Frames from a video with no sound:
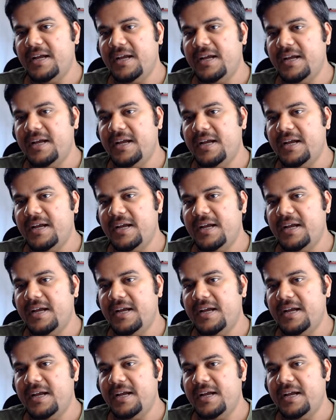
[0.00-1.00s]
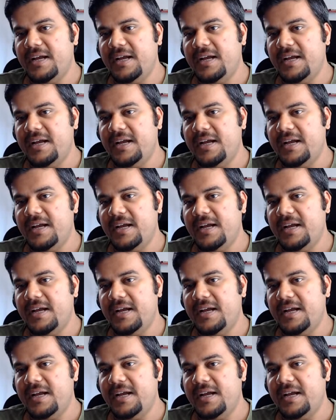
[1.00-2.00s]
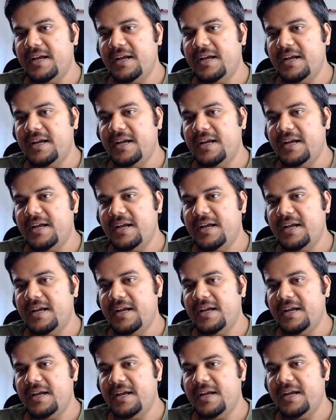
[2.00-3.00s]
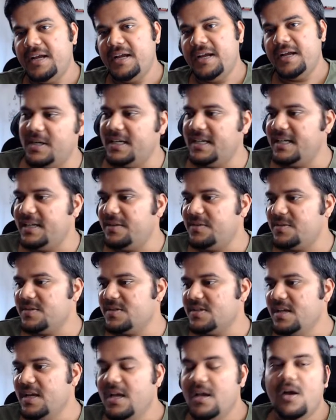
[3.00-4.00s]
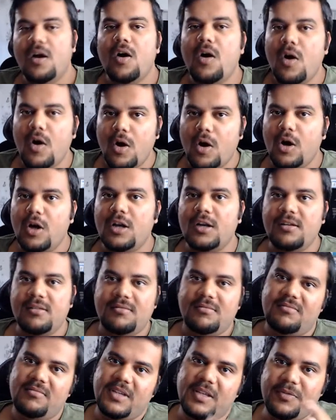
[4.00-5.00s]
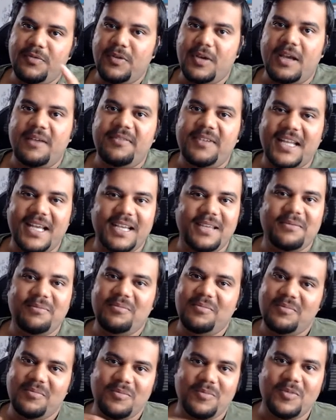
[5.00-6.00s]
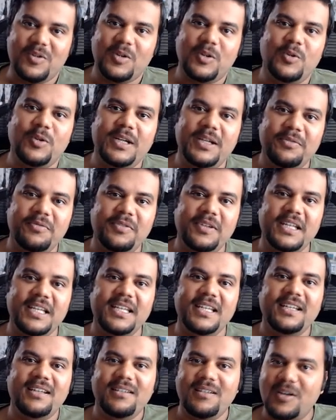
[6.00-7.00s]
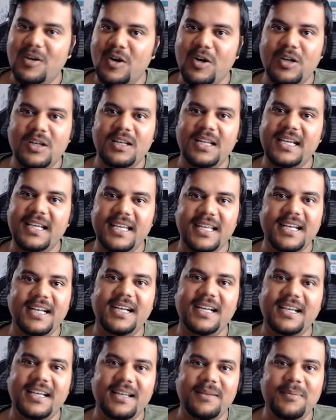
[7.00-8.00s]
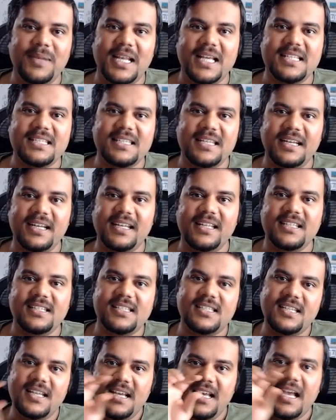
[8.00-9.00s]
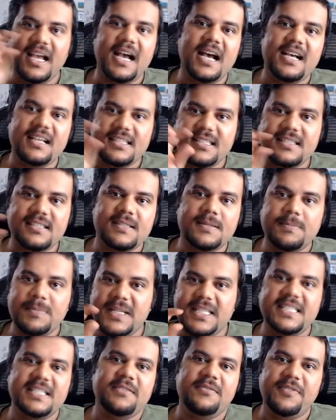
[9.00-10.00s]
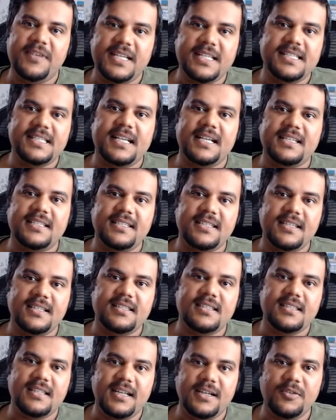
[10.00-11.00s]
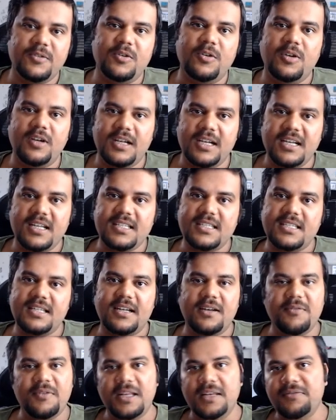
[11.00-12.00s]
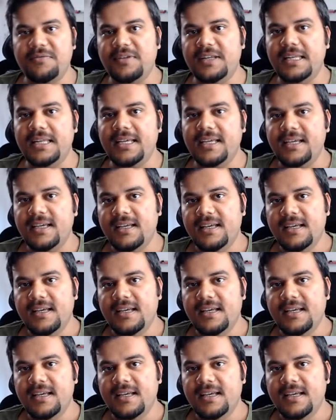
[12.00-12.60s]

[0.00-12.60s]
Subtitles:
or somewhere who really give nice advice, charge 50 to 100 euros. Or if you have time, do it free. Call again and again Belasting Dienst. Ask specific sections that you don't understand while filling,